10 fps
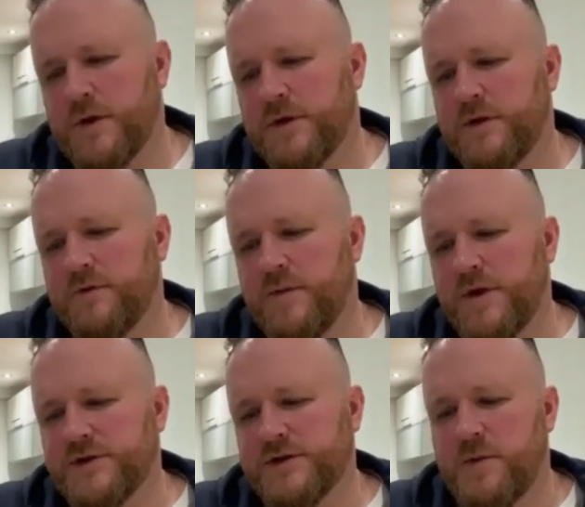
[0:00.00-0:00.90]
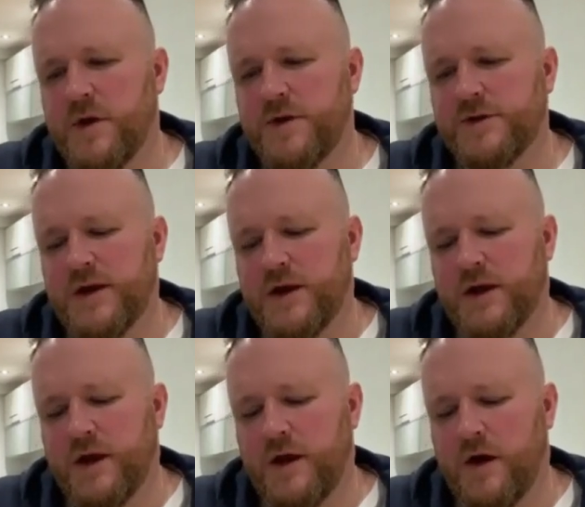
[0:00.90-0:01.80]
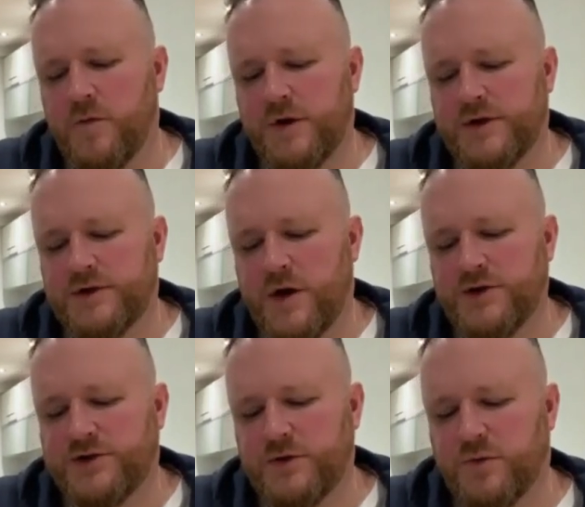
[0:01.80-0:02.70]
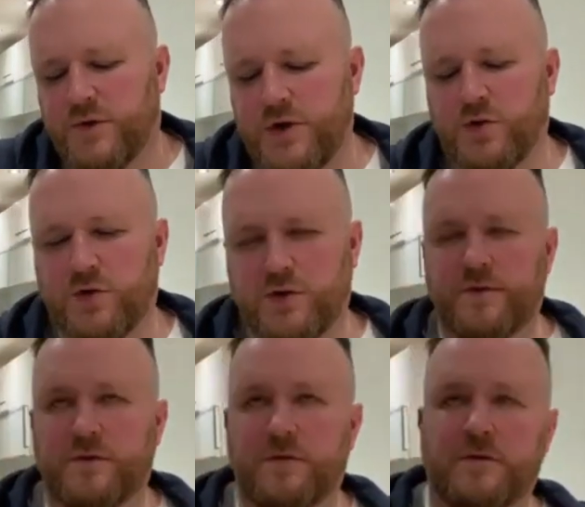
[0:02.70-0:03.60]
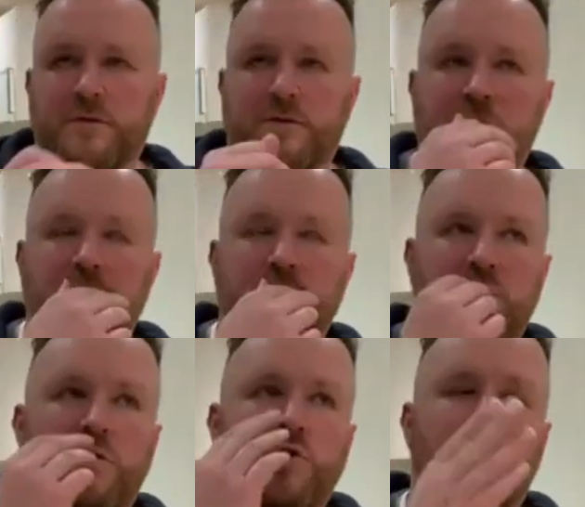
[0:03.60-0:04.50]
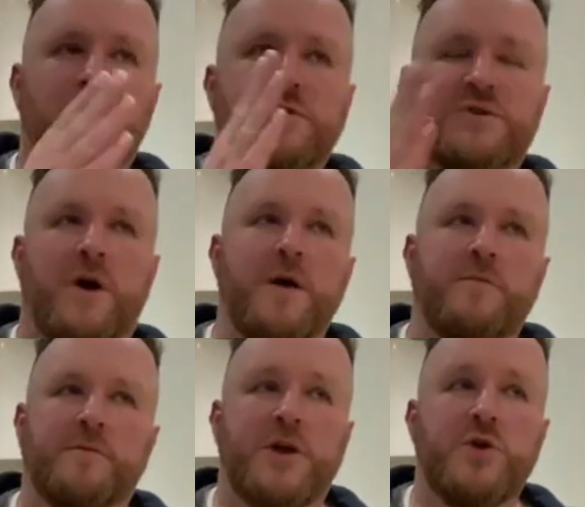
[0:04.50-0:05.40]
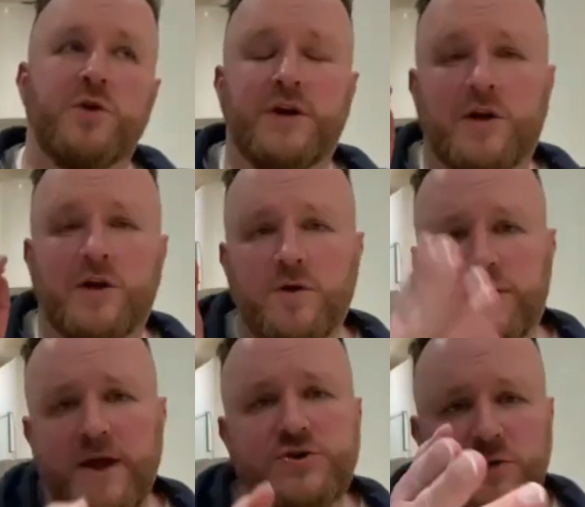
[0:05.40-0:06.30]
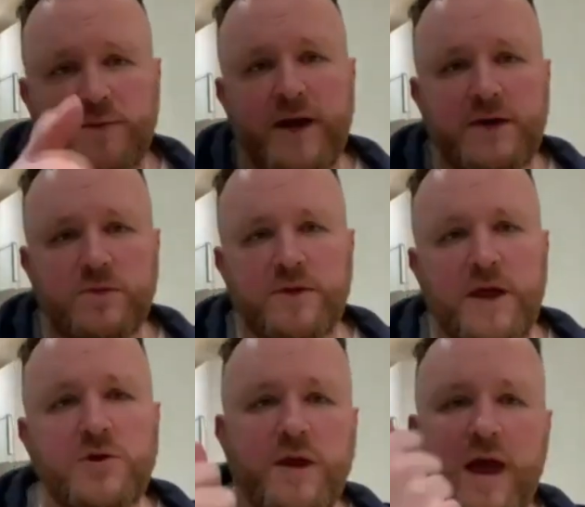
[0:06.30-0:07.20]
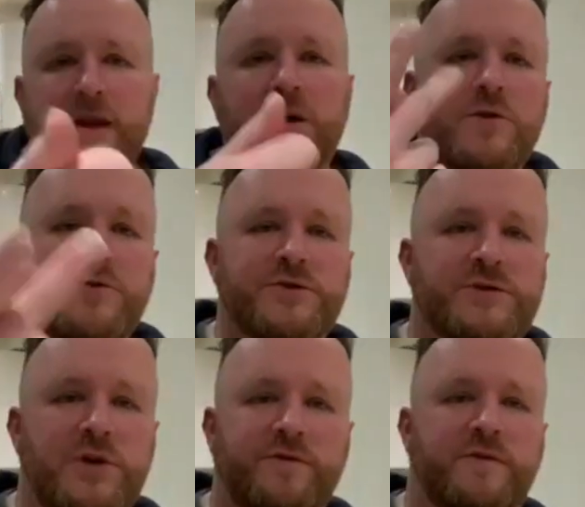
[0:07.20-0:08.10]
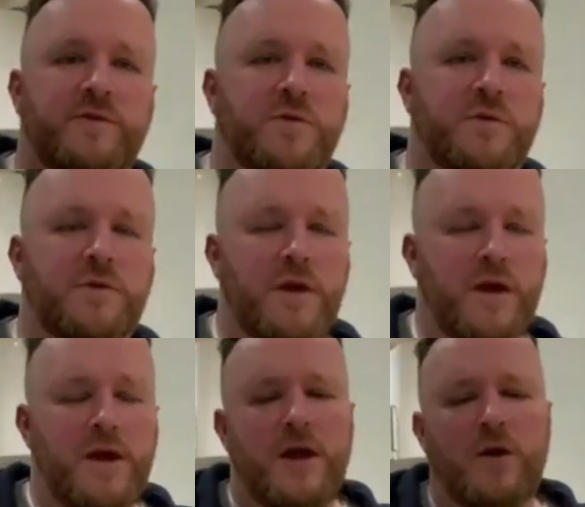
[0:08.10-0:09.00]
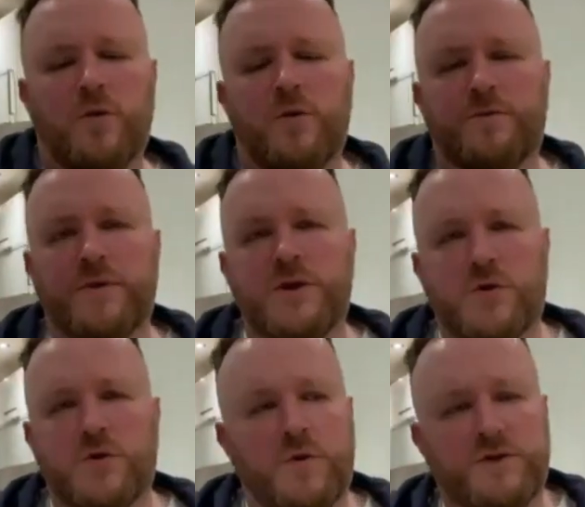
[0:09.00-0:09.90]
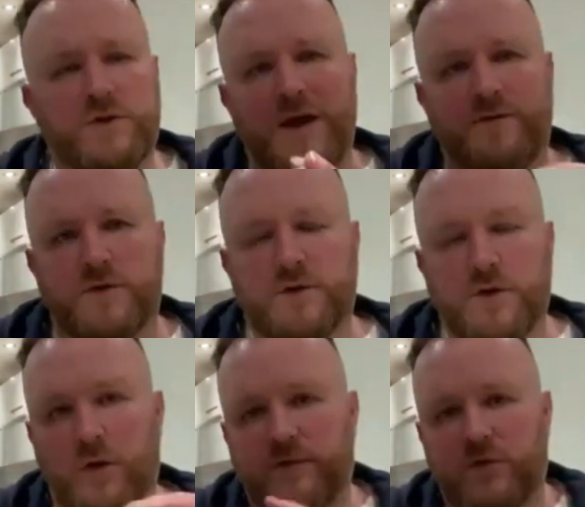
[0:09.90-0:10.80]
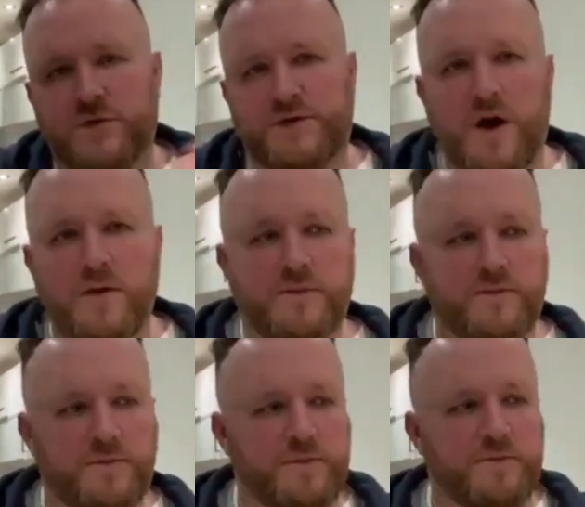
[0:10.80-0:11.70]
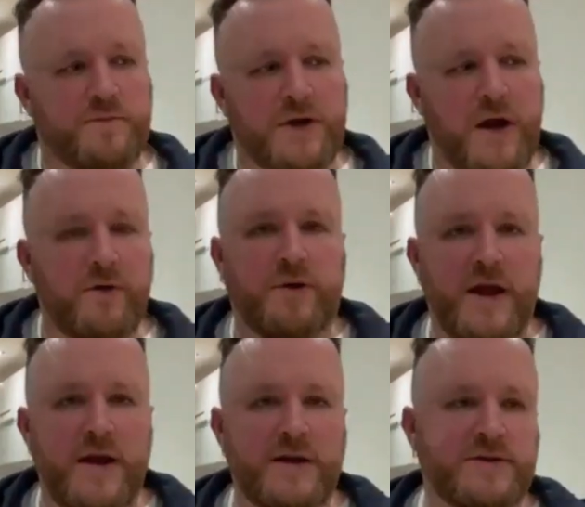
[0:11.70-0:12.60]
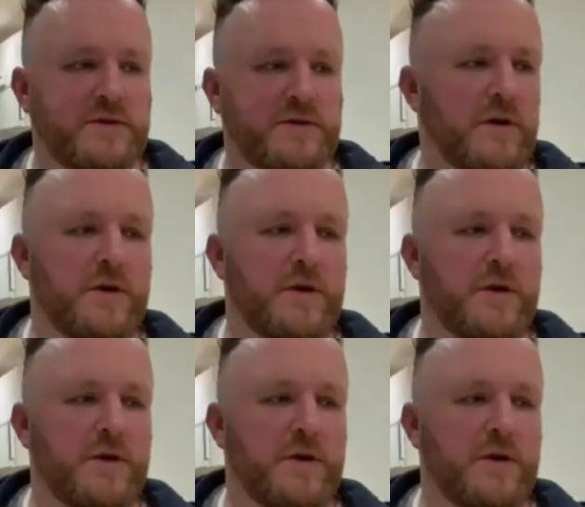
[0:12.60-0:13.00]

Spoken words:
You mentioned some others. I wanted to ask you what your all-time, and you can include players you played with, and you can include yourself if you want. What would be your 1 to 11 of all time? Current players,